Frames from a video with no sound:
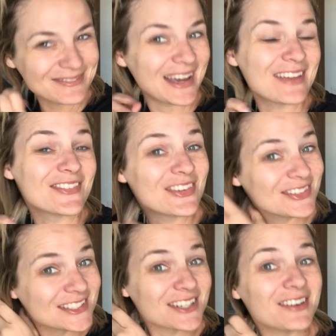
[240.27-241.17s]
but if
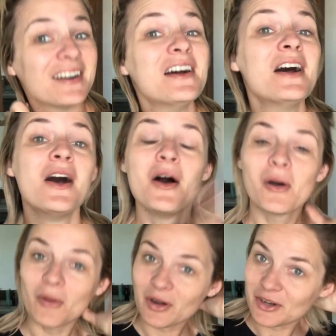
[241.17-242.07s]
you do,
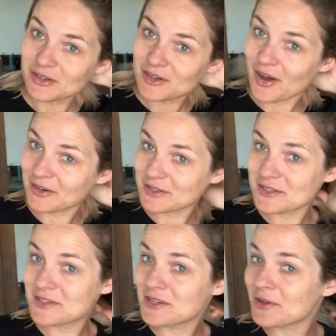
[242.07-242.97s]
or your
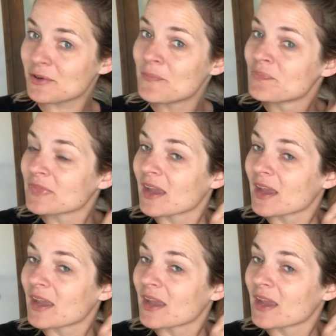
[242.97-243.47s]
daughters do,